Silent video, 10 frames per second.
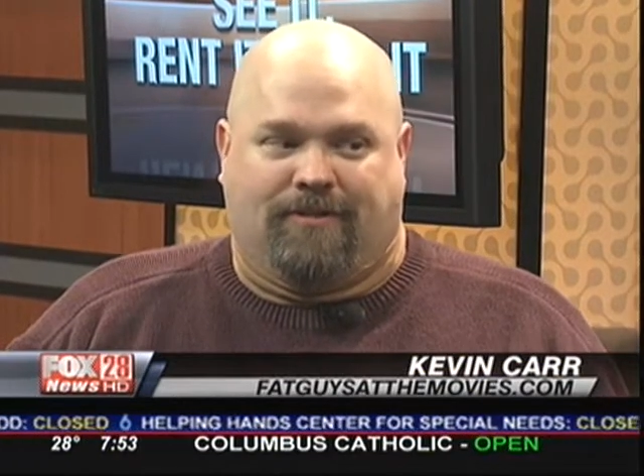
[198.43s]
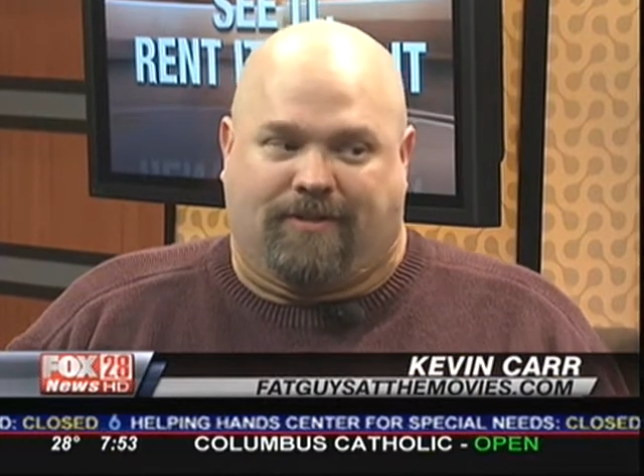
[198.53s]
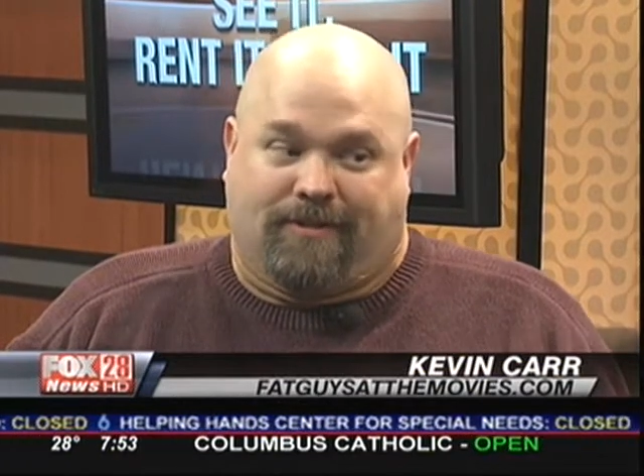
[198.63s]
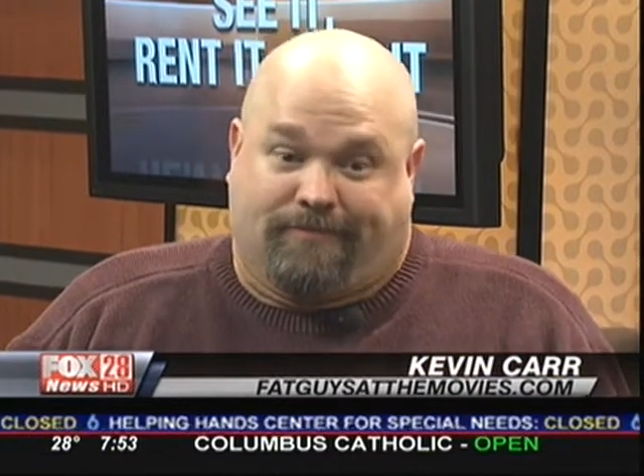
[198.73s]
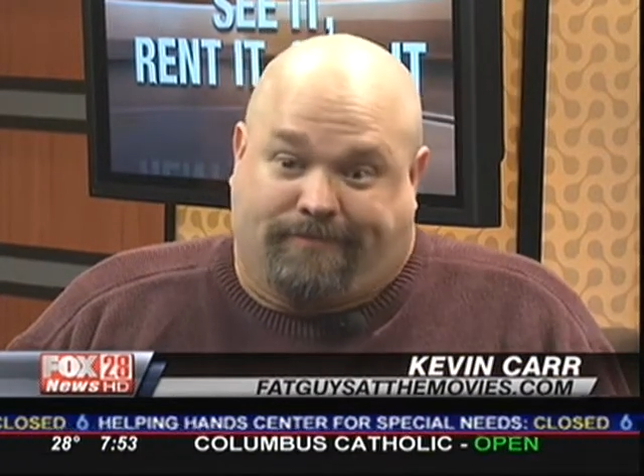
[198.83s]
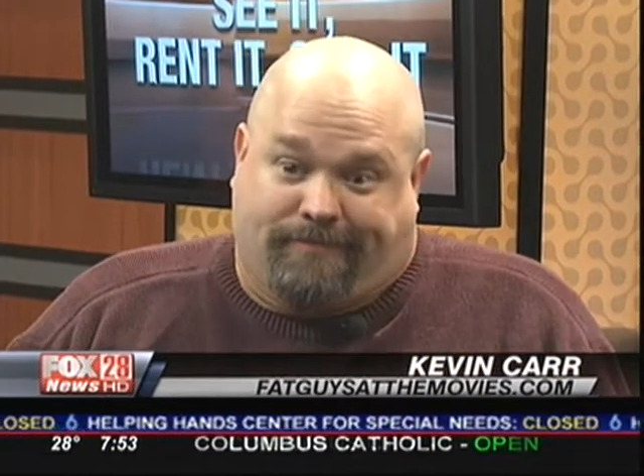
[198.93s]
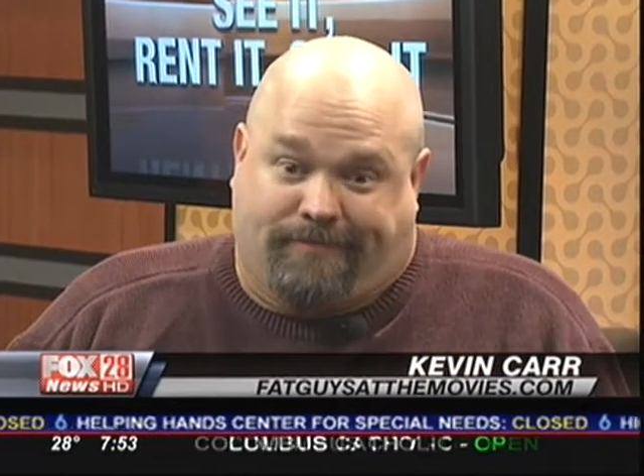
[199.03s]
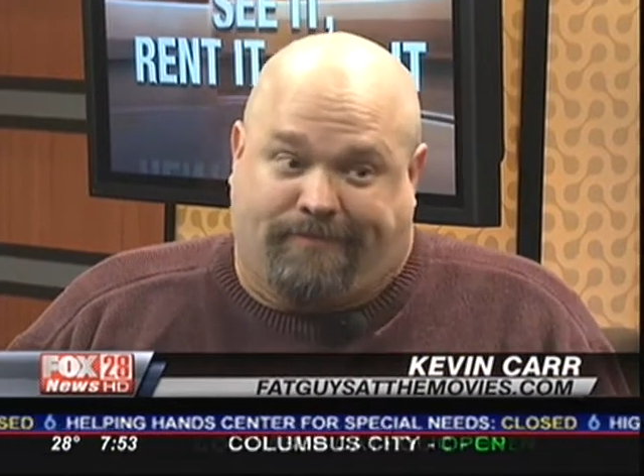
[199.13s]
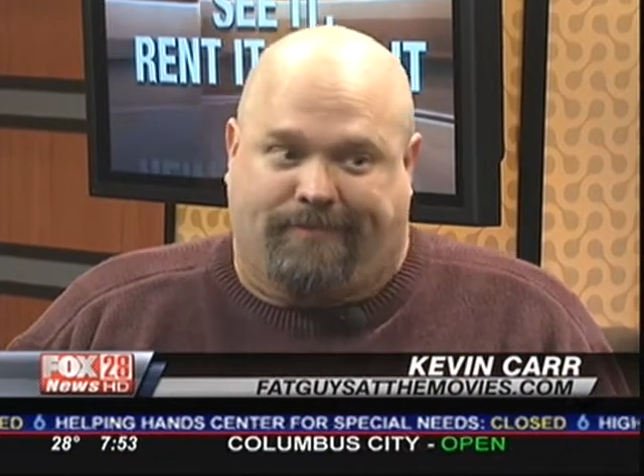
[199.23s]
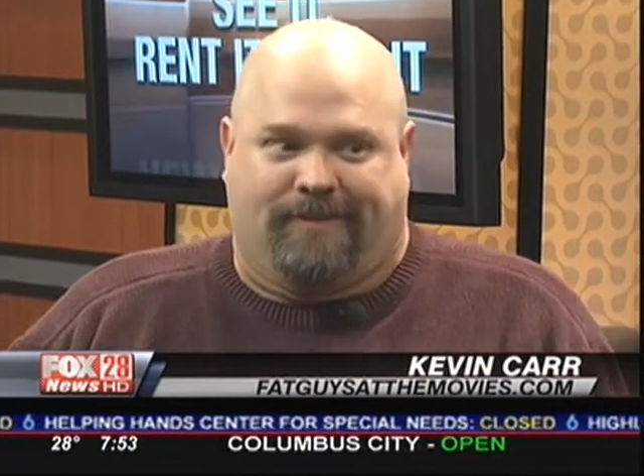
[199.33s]
Yeah. So.
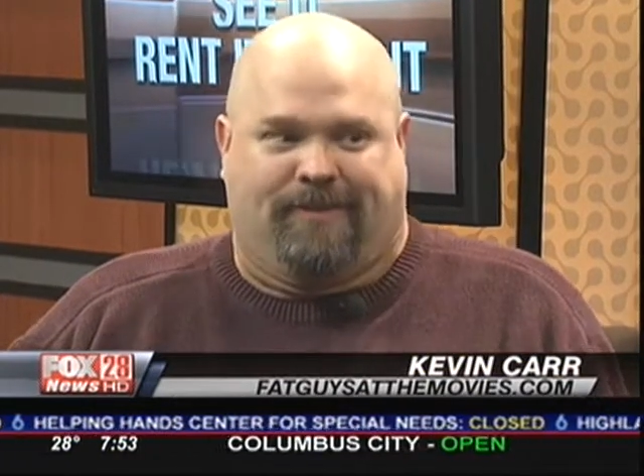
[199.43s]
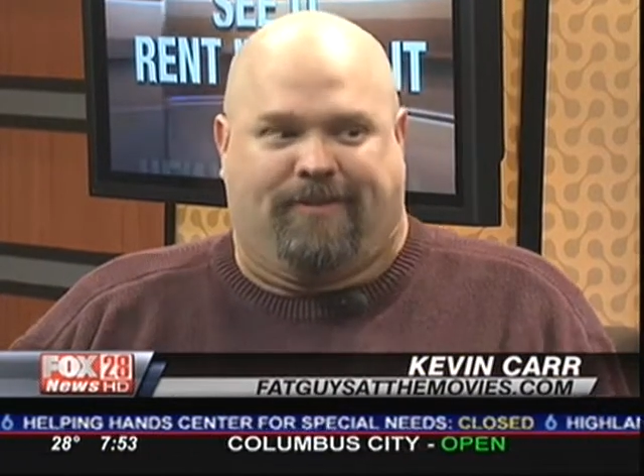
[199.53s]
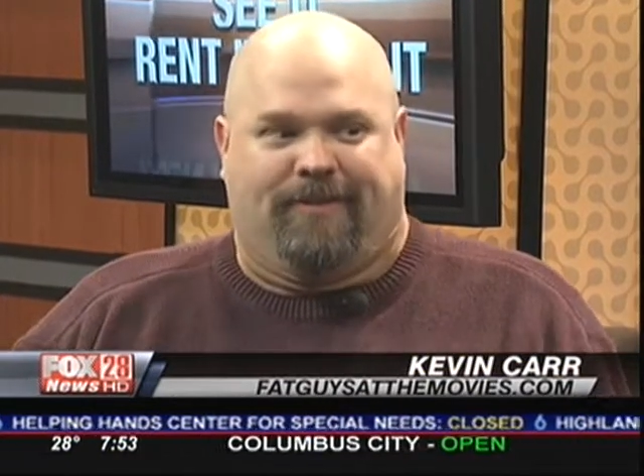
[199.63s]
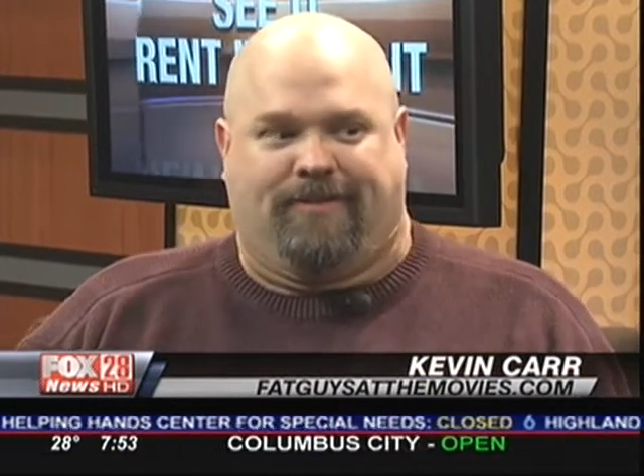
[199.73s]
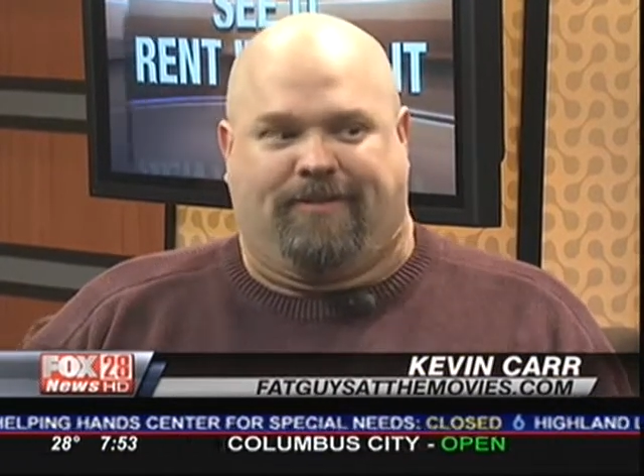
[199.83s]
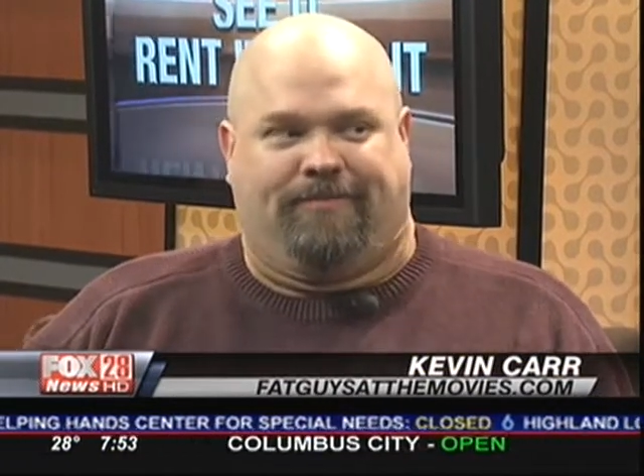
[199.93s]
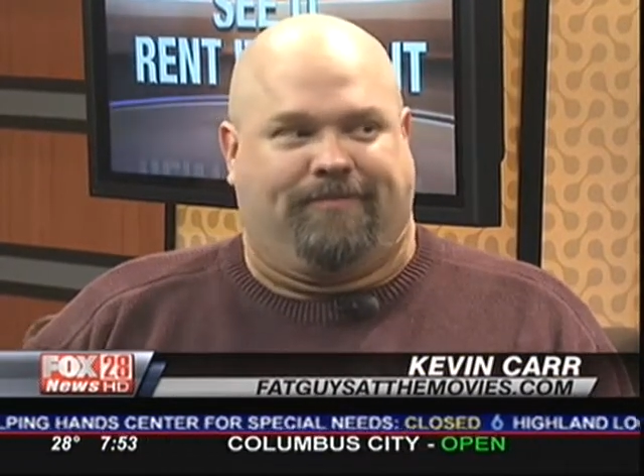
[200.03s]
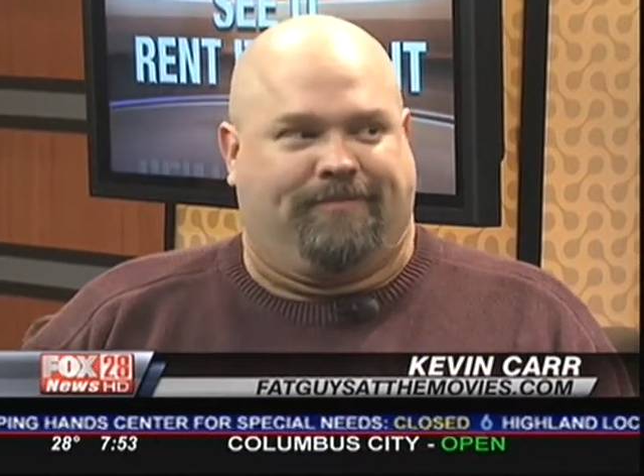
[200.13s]
Who eh, Very knows?